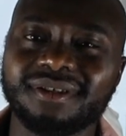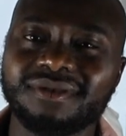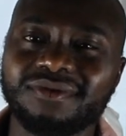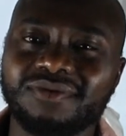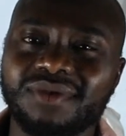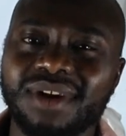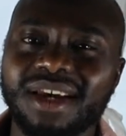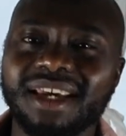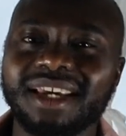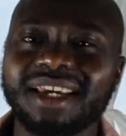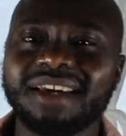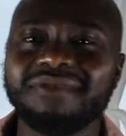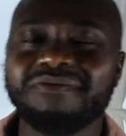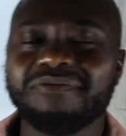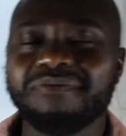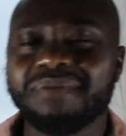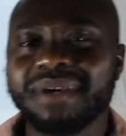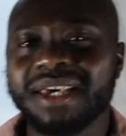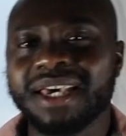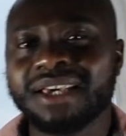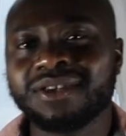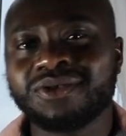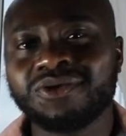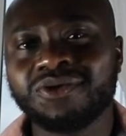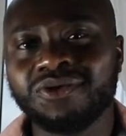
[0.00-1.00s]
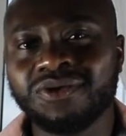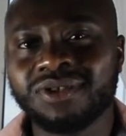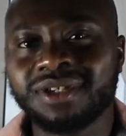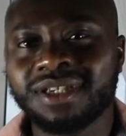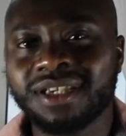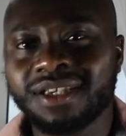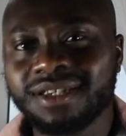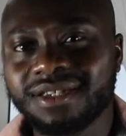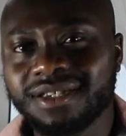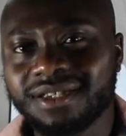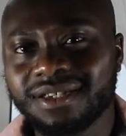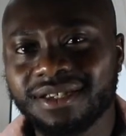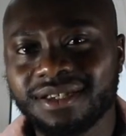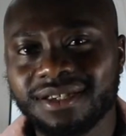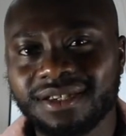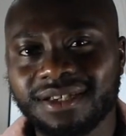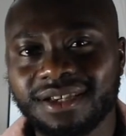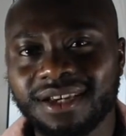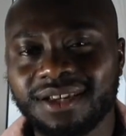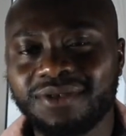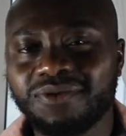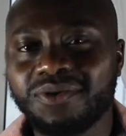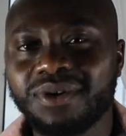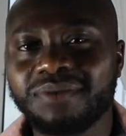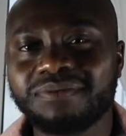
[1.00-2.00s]
why are you giving me excuses?
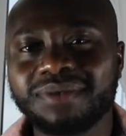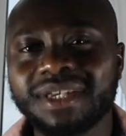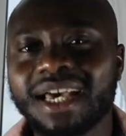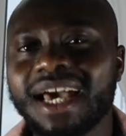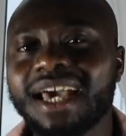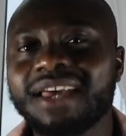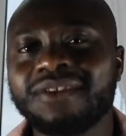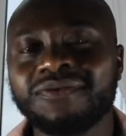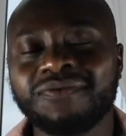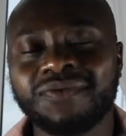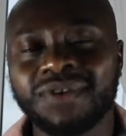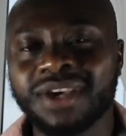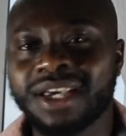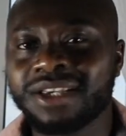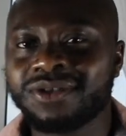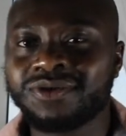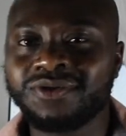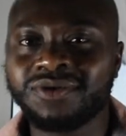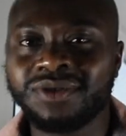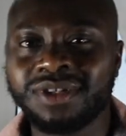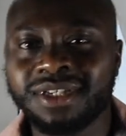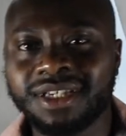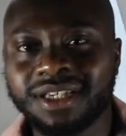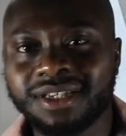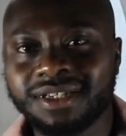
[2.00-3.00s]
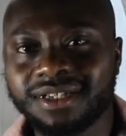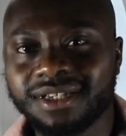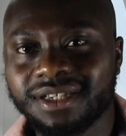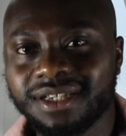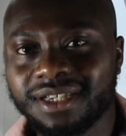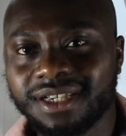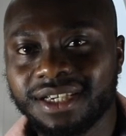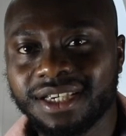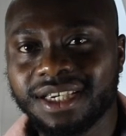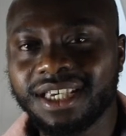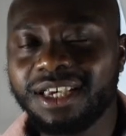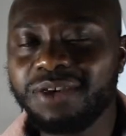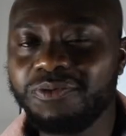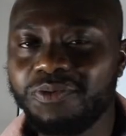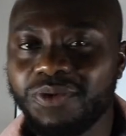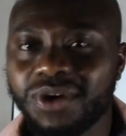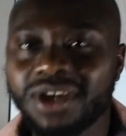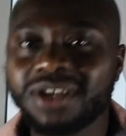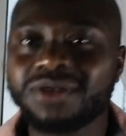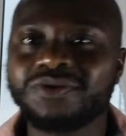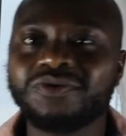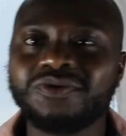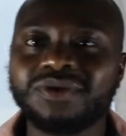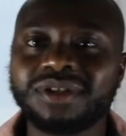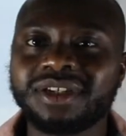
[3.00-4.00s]
I'm tired of your excuses. Keep your
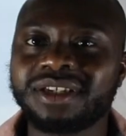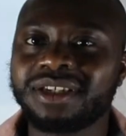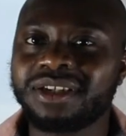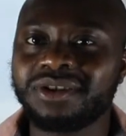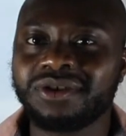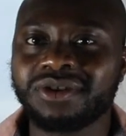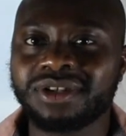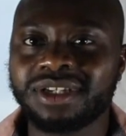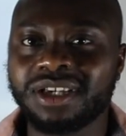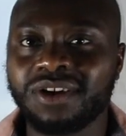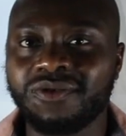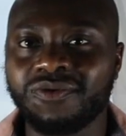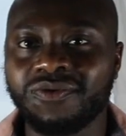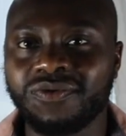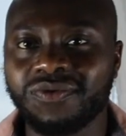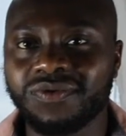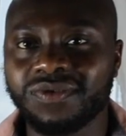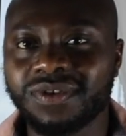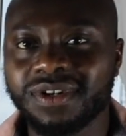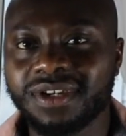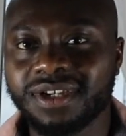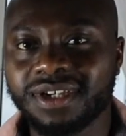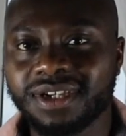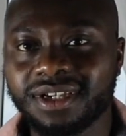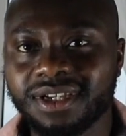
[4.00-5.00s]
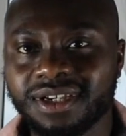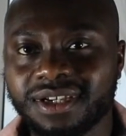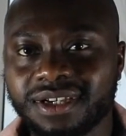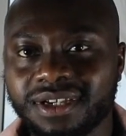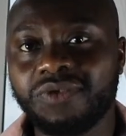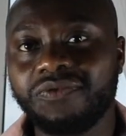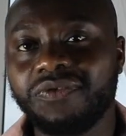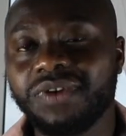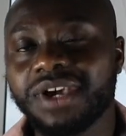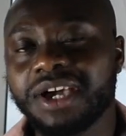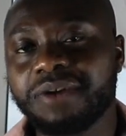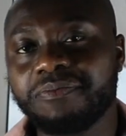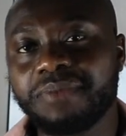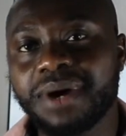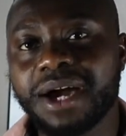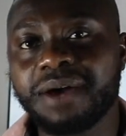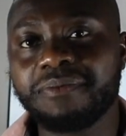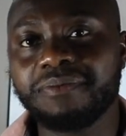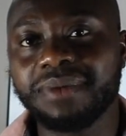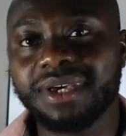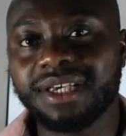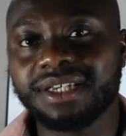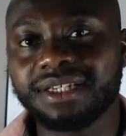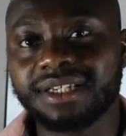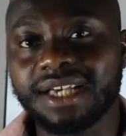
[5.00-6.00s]
excuses to yourself. One thing
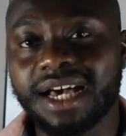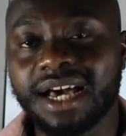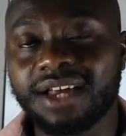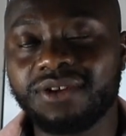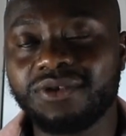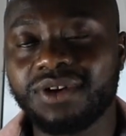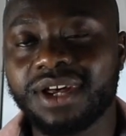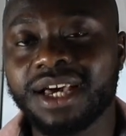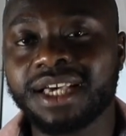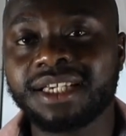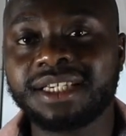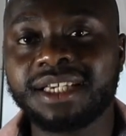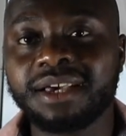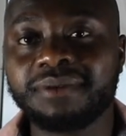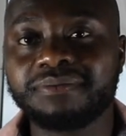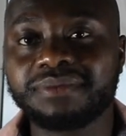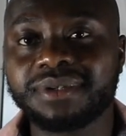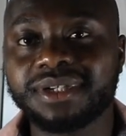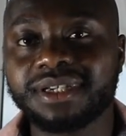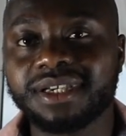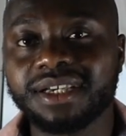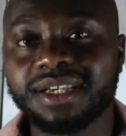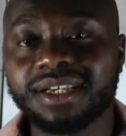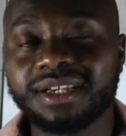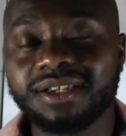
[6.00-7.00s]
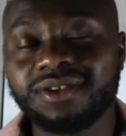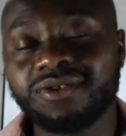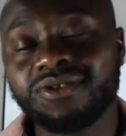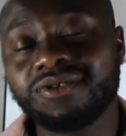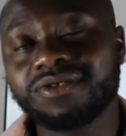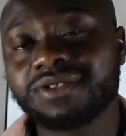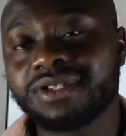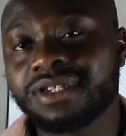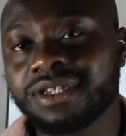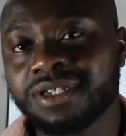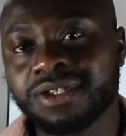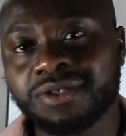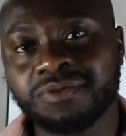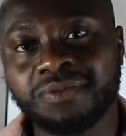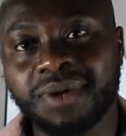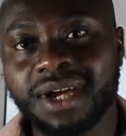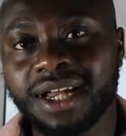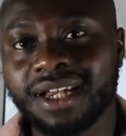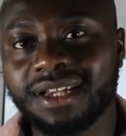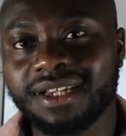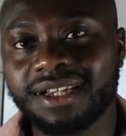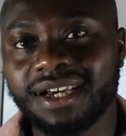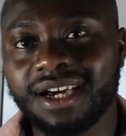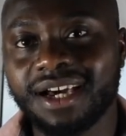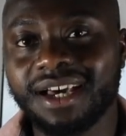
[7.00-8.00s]
about me is I don't accept nonsense,
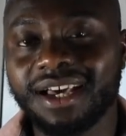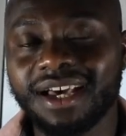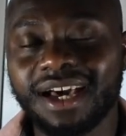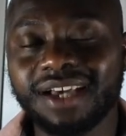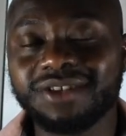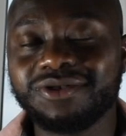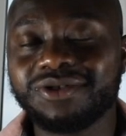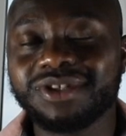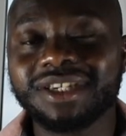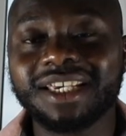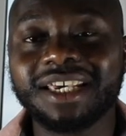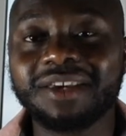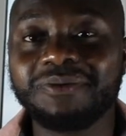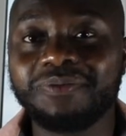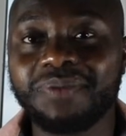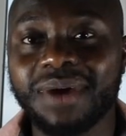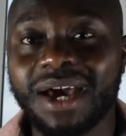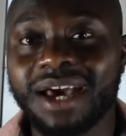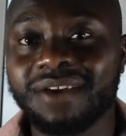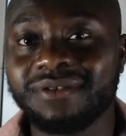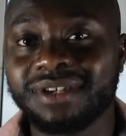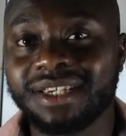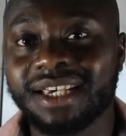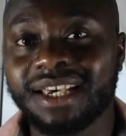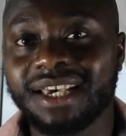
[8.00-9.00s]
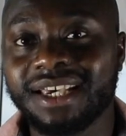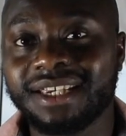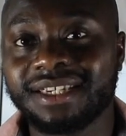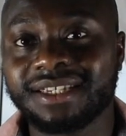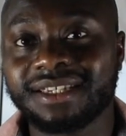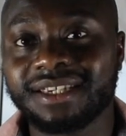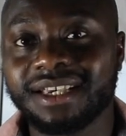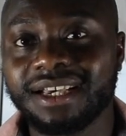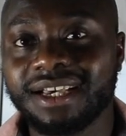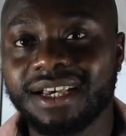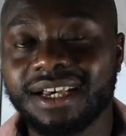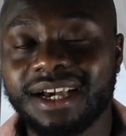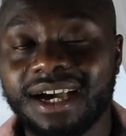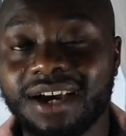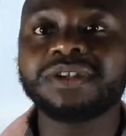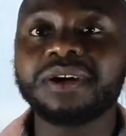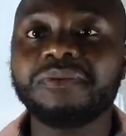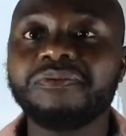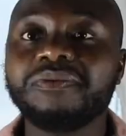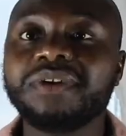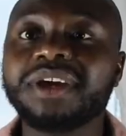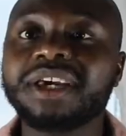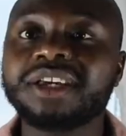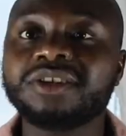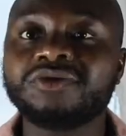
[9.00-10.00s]
man. I just keep it as it is. If
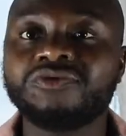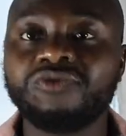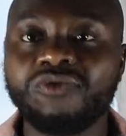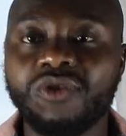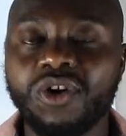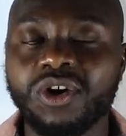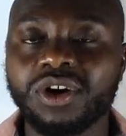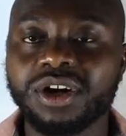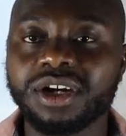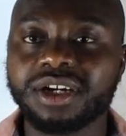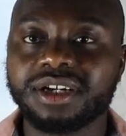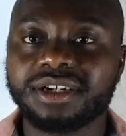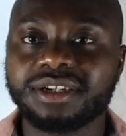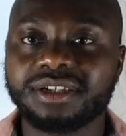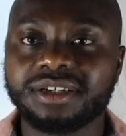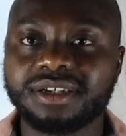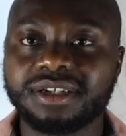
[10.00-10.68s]
something is wrong,